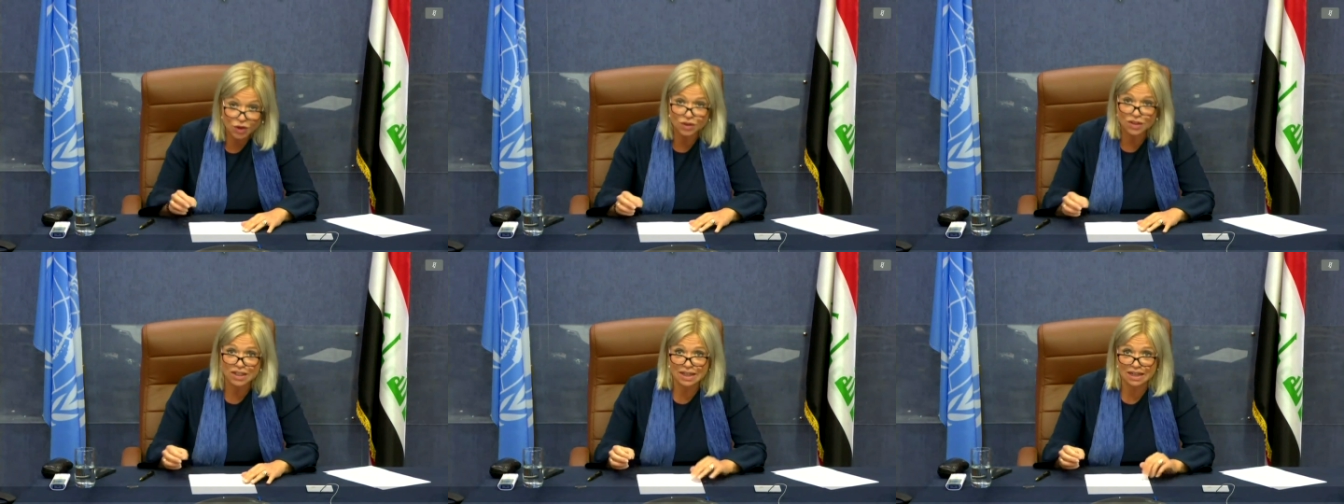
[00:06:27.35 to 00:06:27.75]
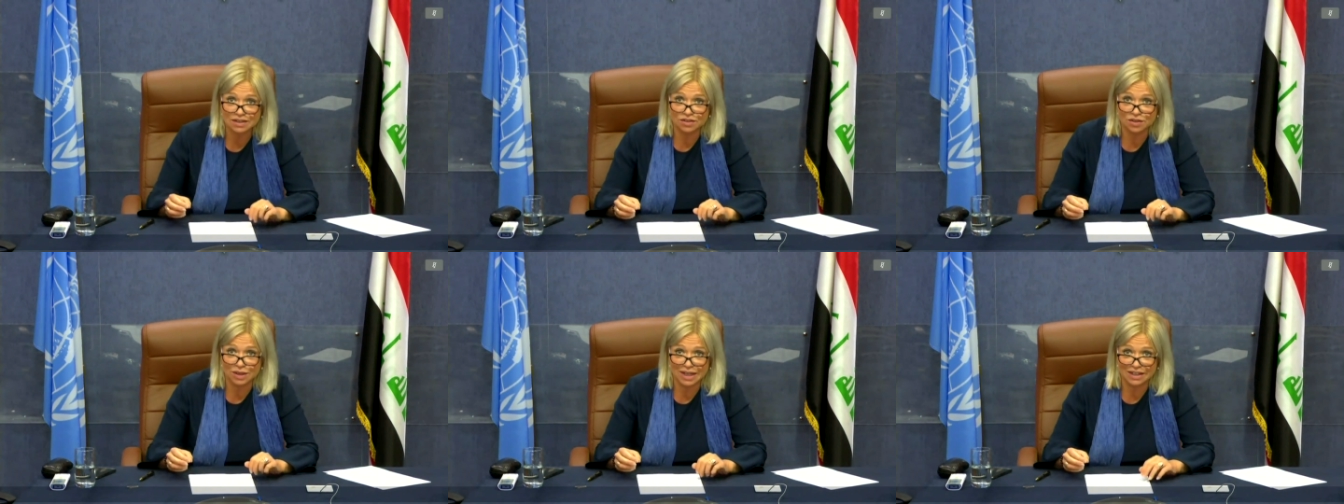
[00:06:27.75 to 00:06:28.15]
Not in
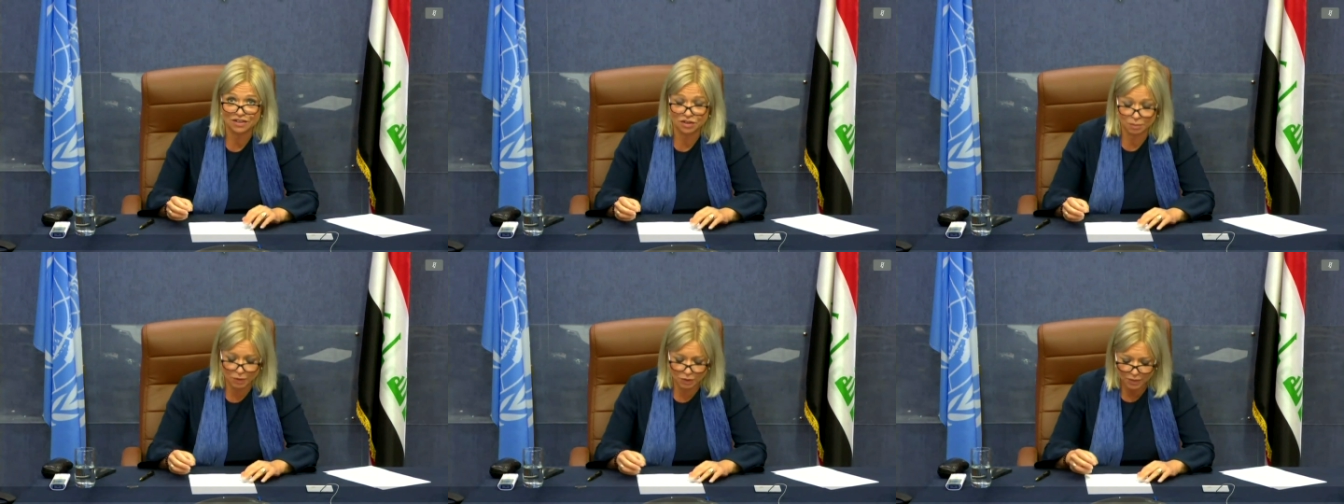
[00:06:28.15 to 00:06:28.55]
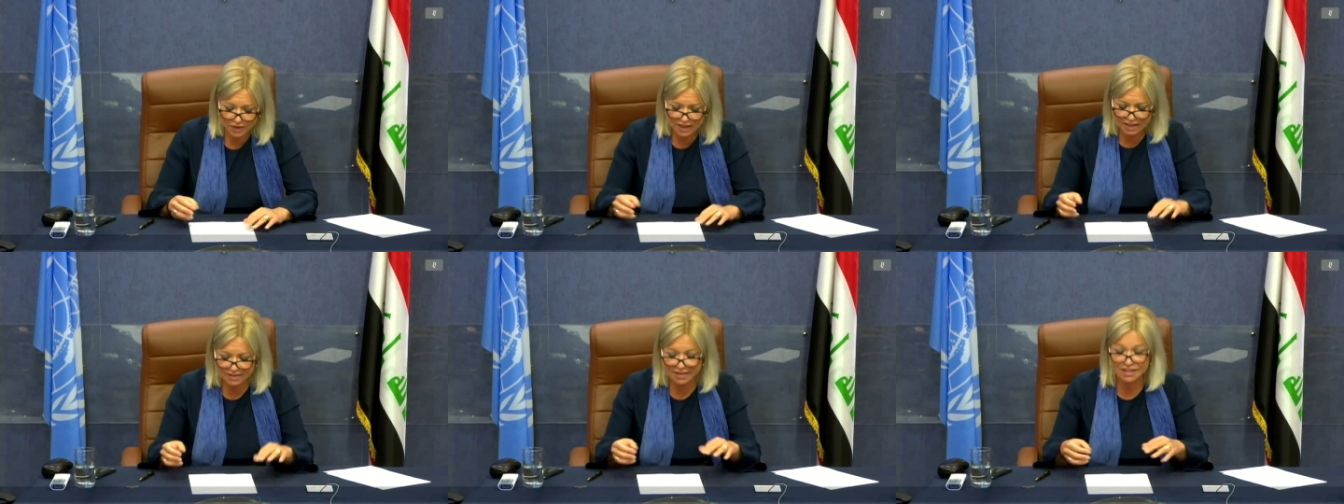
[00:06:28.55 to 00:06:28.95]
isolation, but
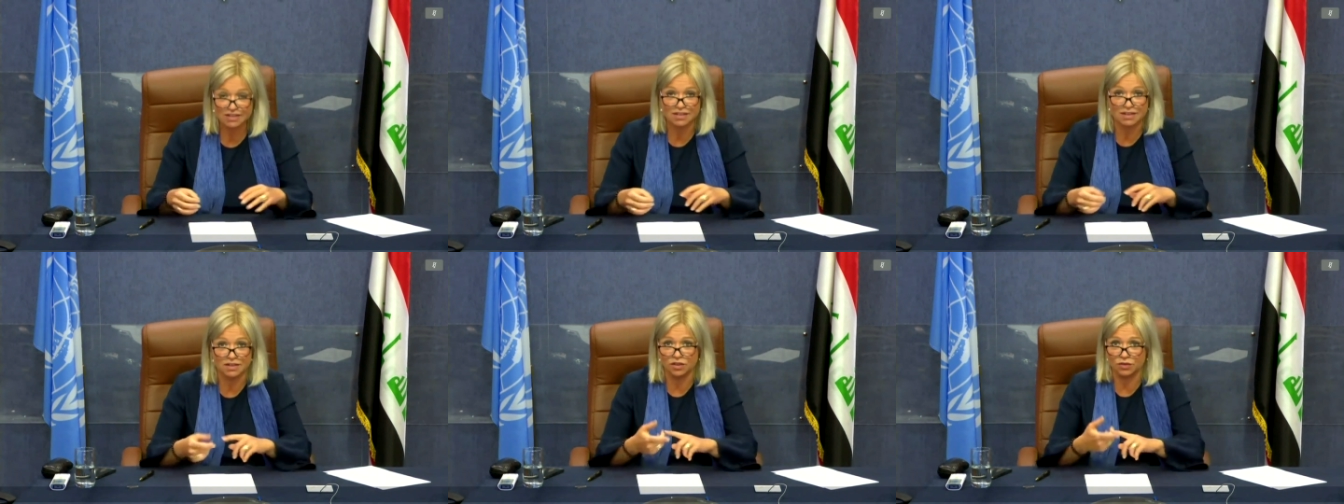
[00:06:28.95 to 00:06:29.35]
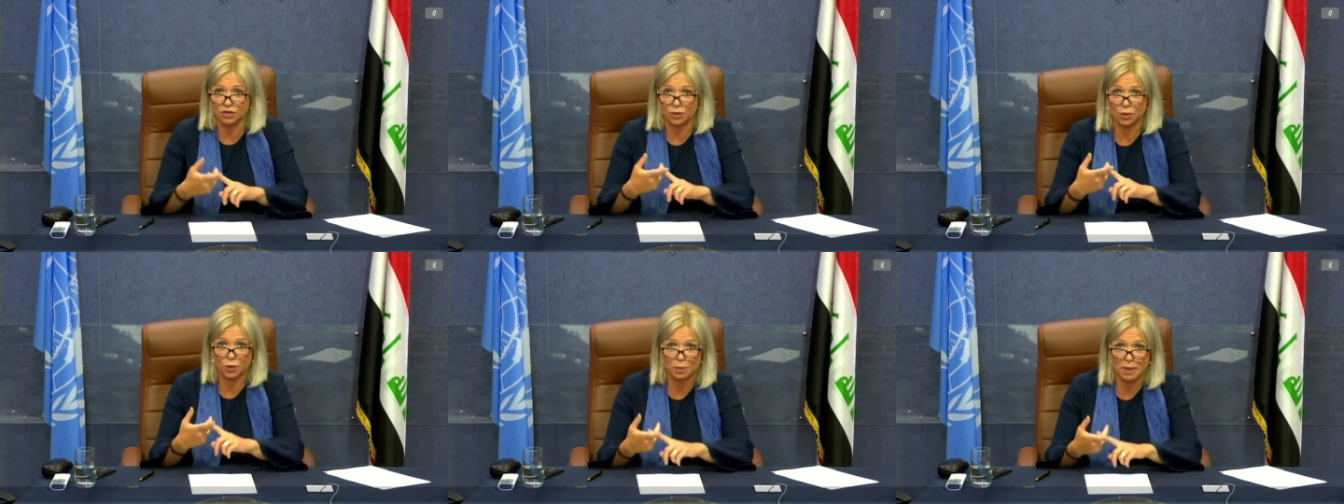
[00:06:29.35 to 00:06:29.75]
with the assistance
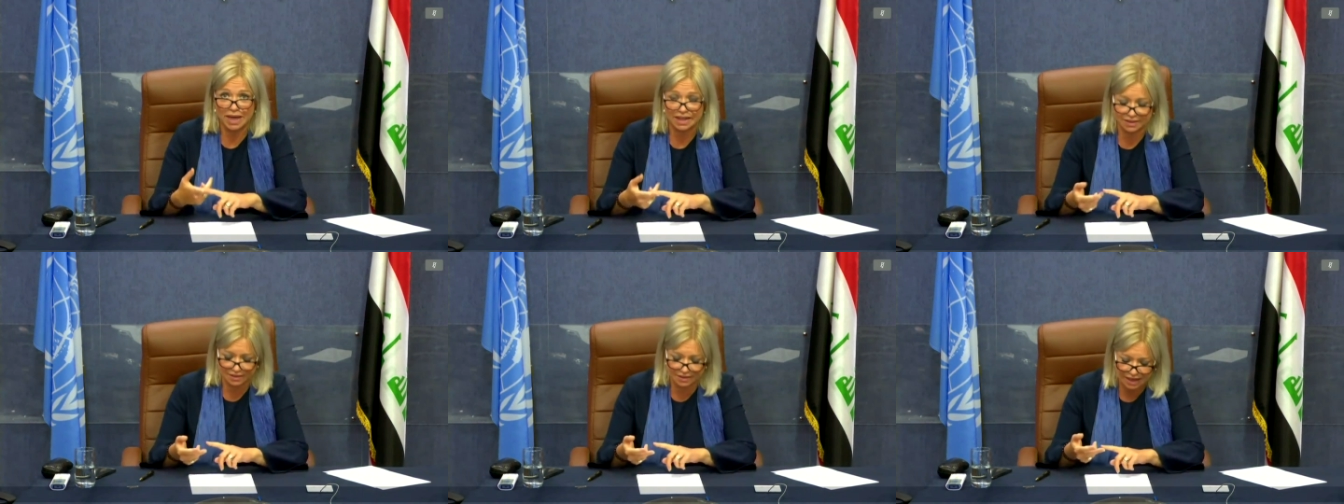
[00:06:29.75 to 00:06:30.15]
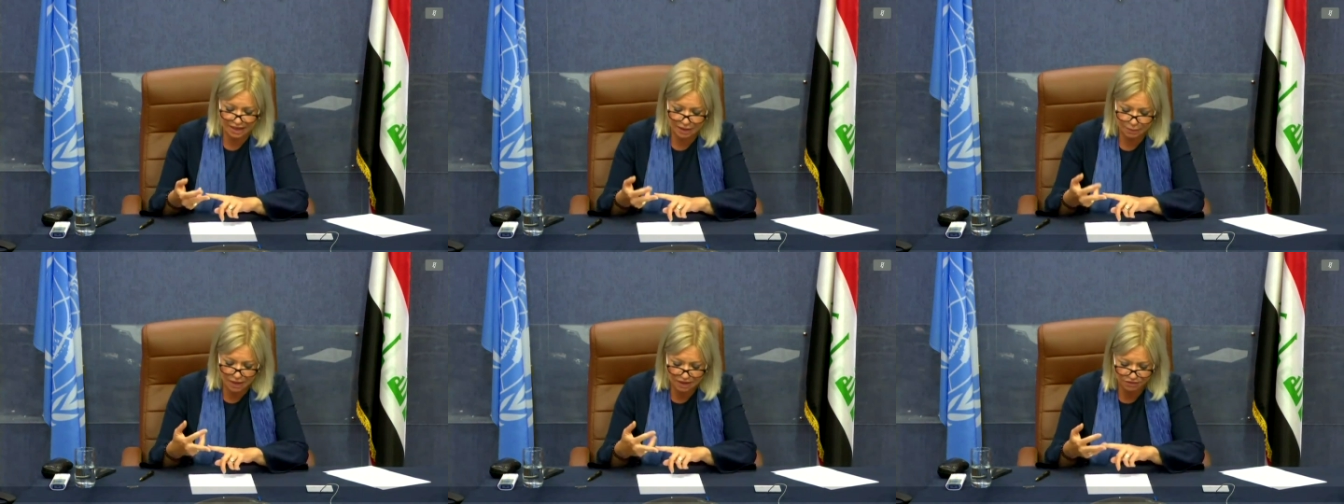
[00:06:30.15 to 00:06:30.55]
of the World Bank, the
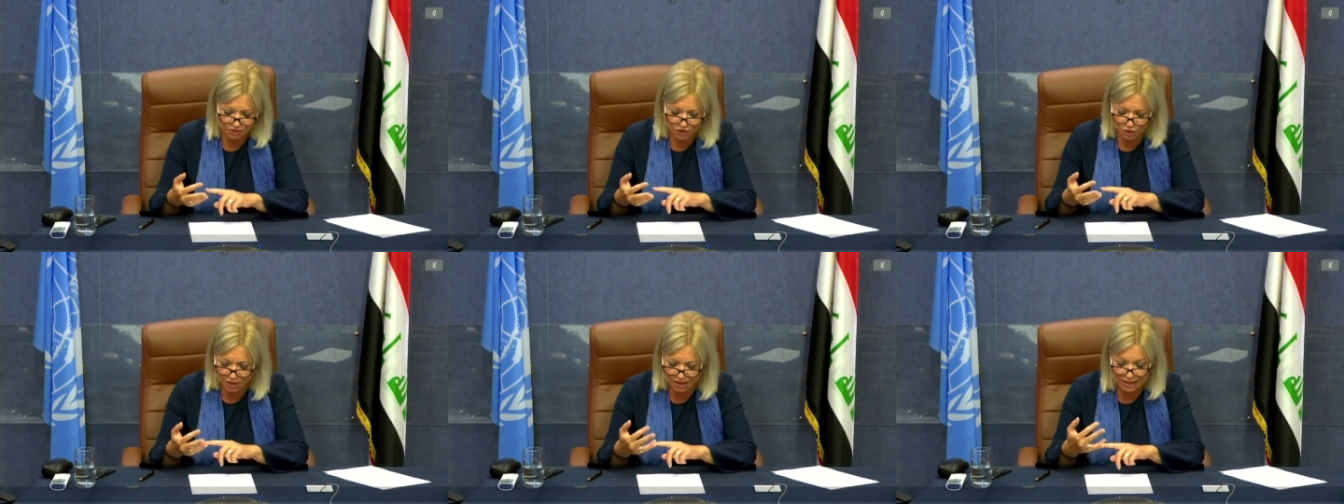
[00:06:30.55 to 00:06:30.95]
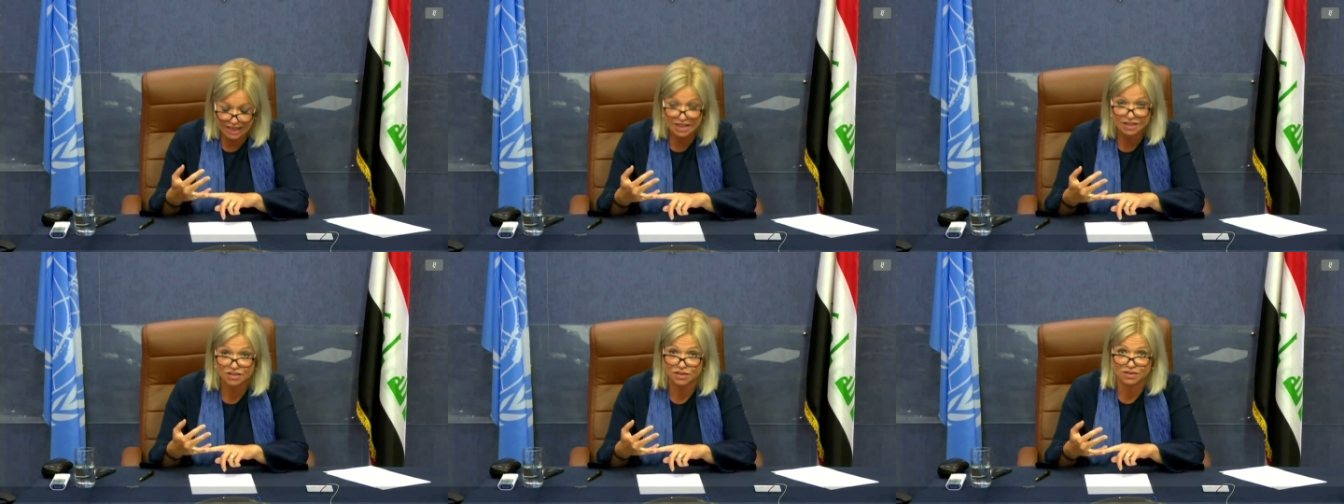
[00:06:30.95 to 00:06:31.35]
IMF, the United
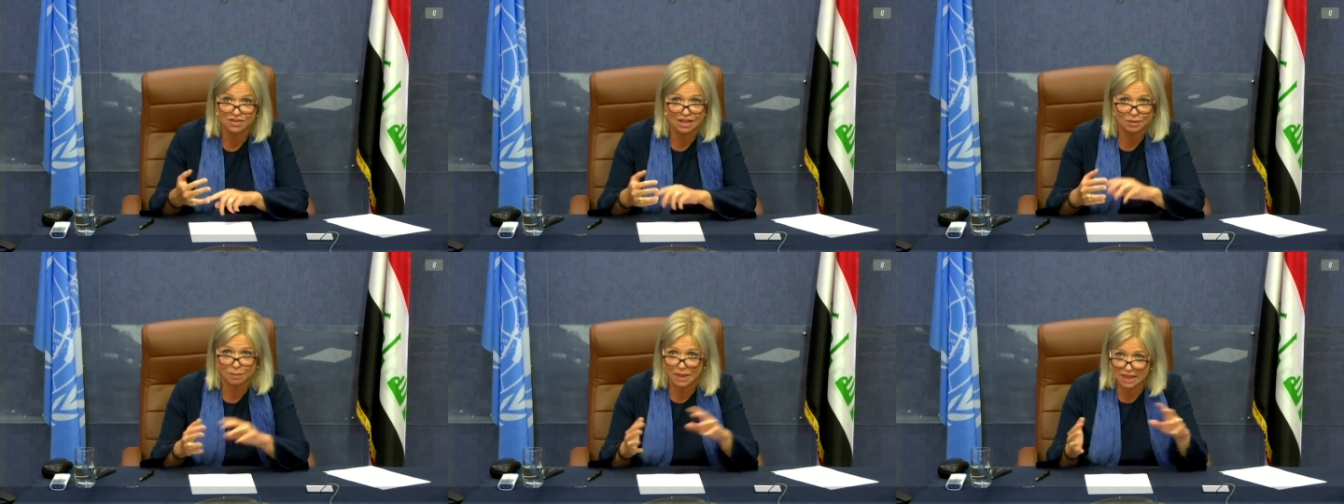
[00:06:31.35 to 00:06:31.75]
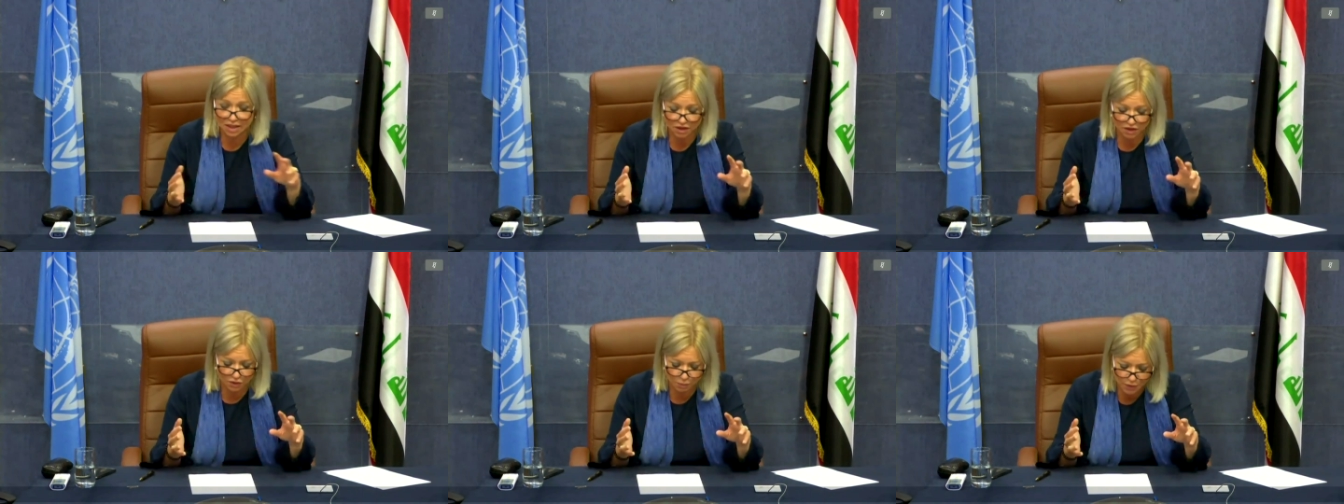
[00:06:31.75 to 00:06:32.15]
Nations, and
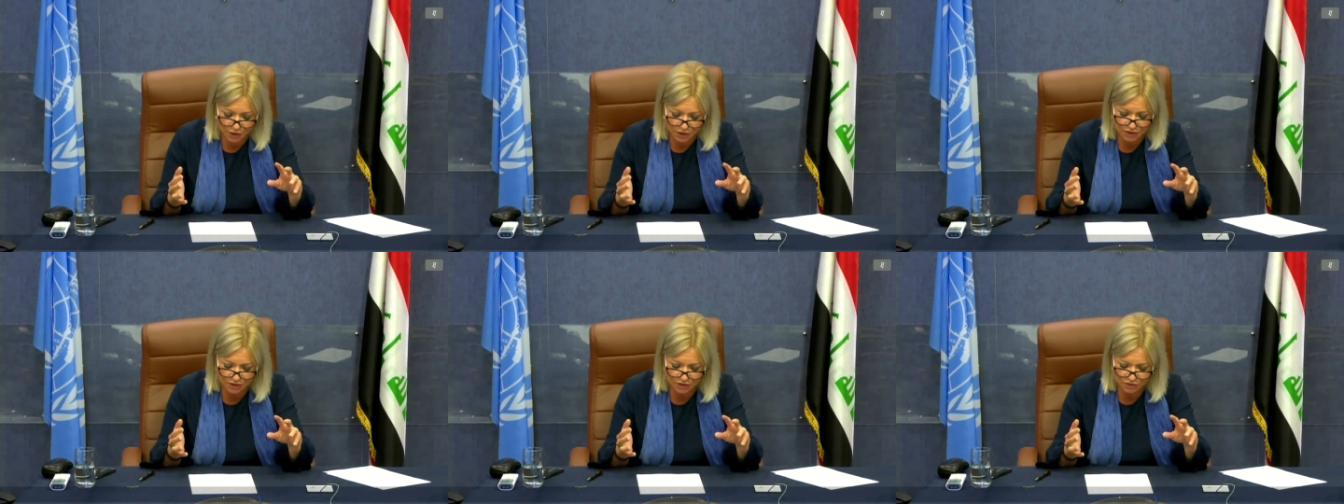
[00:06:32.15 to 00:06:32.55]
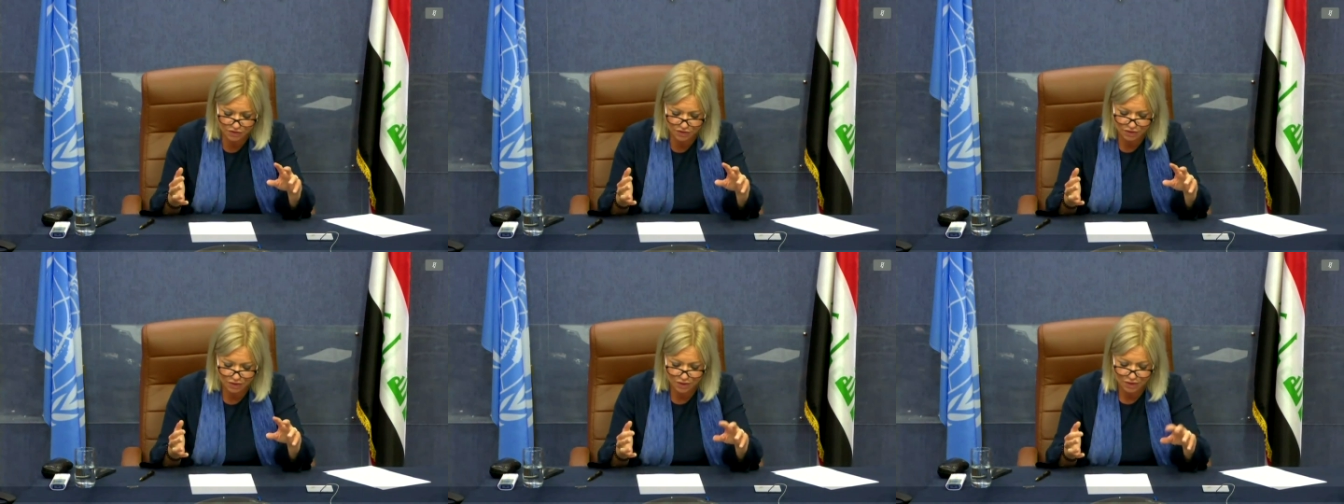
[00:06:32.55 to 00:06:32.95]
many other
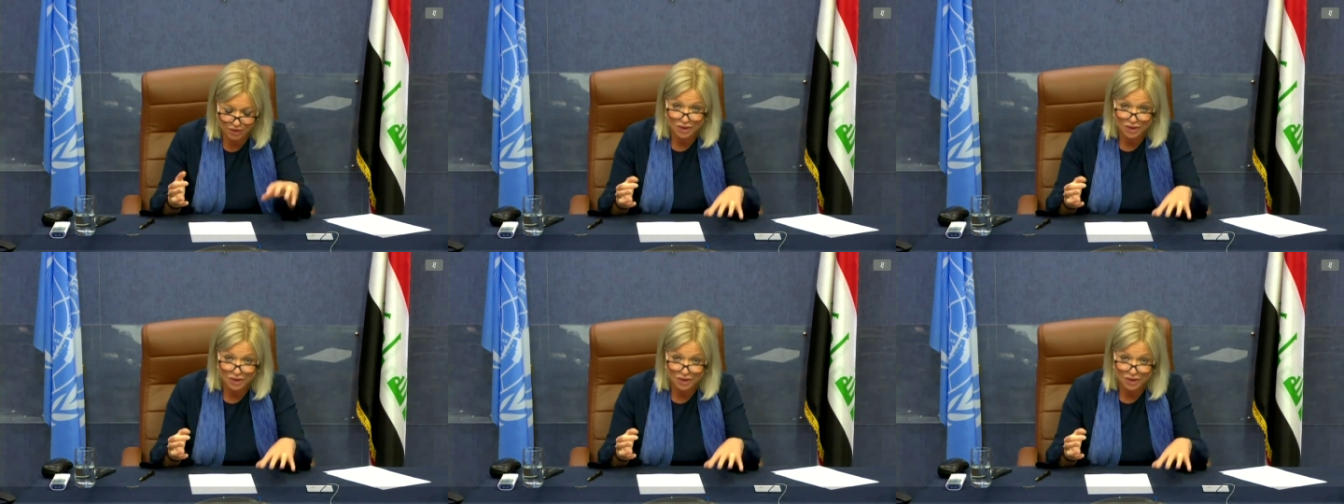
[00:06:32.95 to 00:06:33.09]
partners.